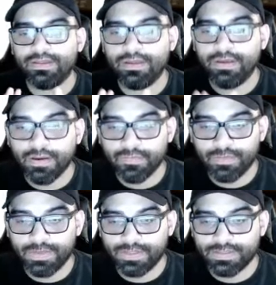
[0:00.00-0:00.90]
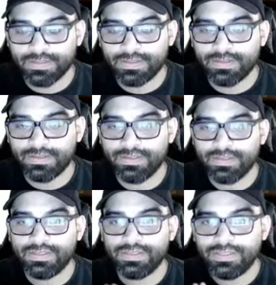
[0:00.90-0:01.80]
government
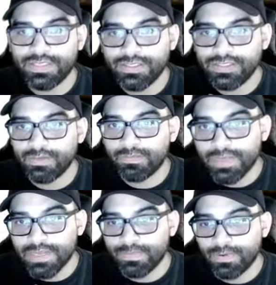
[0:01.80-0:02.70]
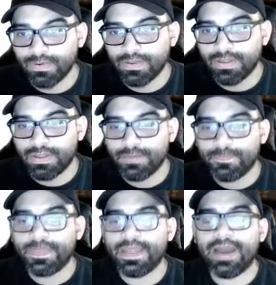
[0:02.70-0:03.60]
is teaching people
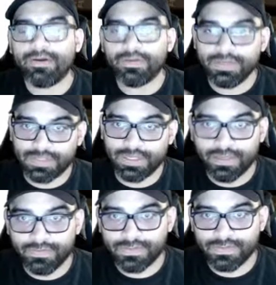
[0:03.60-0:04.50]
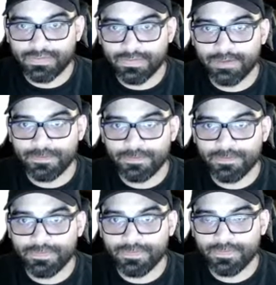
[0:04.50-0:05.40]
how to be slaves, right?
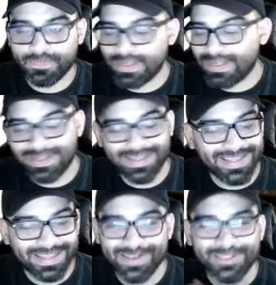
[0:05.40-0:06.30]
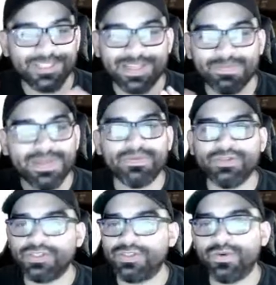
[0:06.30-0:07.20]
It's just like people
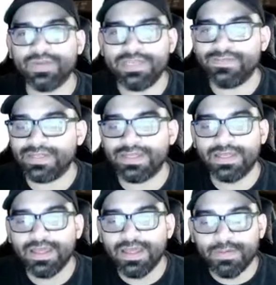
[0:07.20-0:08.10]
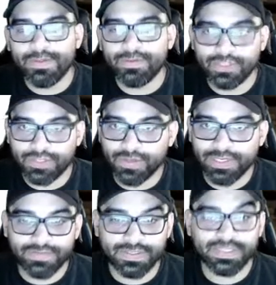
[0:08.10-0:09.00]
just don't even
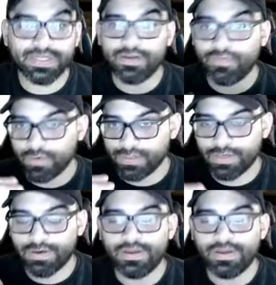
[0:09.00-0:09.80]
see it. And of course, they're